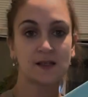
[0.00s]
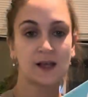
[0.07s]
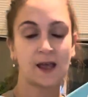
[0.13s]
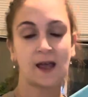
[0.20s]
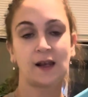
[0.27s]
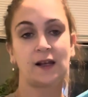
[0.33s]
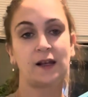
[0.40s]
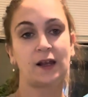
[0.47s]

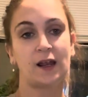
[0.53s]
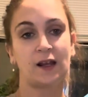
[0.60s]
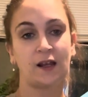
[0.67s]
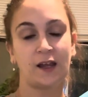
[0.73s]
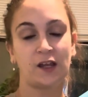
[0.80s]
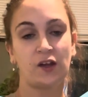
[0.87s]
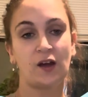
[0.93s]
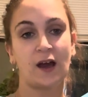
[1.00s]
and
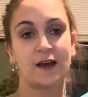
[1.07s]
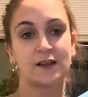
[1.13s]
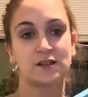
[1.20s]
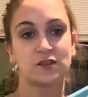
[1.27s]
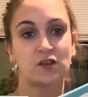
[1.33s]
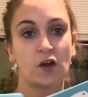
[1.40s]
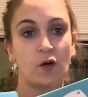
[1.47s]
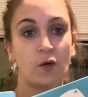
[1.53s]
let you guys
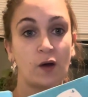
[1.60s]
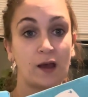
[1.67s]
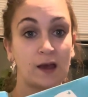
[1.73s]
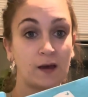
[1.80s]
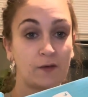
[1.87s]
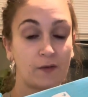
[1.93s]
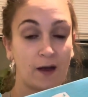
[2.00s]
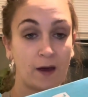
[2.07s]
know
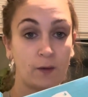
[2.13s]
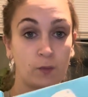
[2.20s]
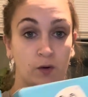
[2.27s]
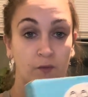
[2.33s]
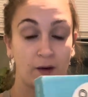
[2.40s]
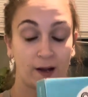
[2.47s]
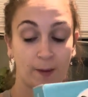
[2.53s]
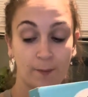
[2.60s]
if I
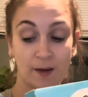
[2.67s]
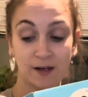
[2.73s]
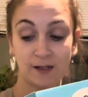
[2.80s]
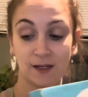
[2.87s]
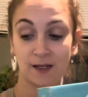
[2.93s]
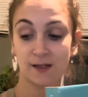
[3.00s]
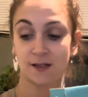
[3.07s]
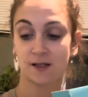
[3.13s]
would recommend it.